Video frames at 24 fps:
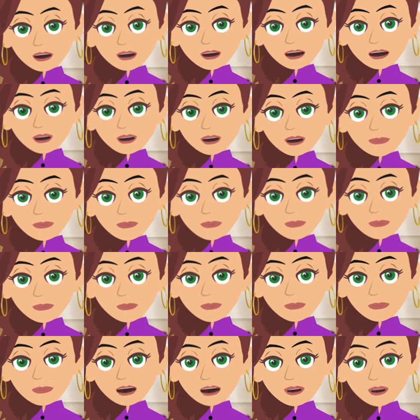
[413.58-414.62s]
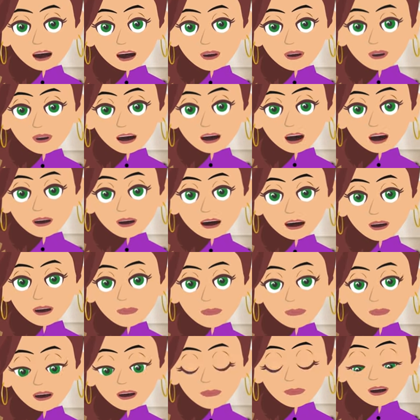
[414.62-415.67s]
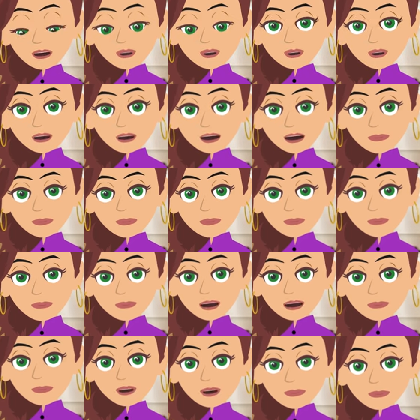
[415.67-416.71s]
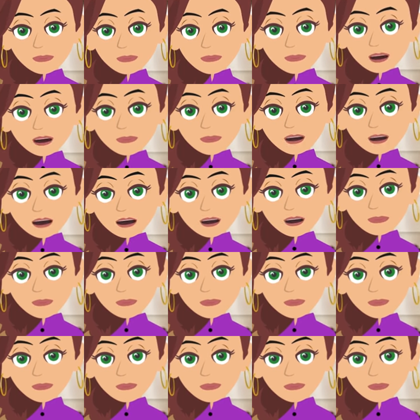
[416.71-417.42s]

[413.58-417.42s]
their lives. And then we want to give you a perspective of your inner